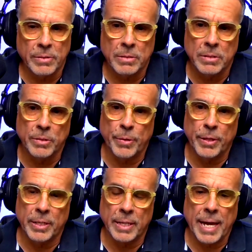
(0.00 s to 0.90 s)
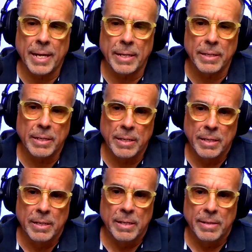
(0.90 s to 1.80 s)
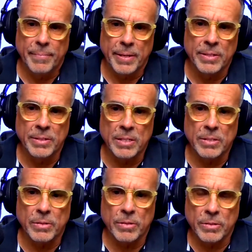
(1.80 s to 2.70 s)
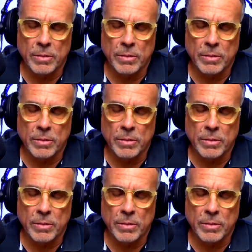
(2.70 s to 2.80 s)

do you think that is easier